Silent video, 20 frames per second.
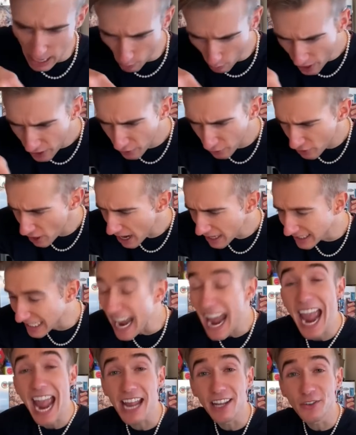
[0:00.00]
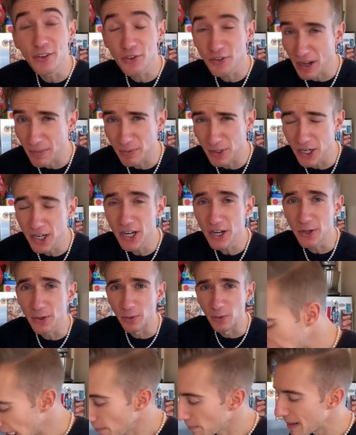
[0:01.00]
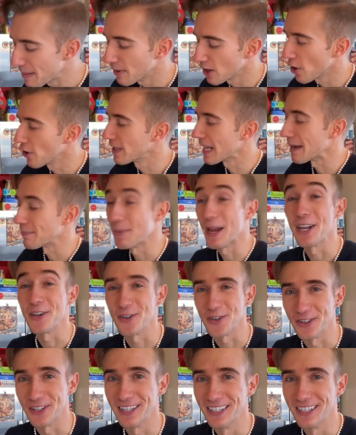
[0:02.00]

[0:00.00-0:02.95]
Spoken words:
whether or not to edge is up to you. Some people aren't that patient.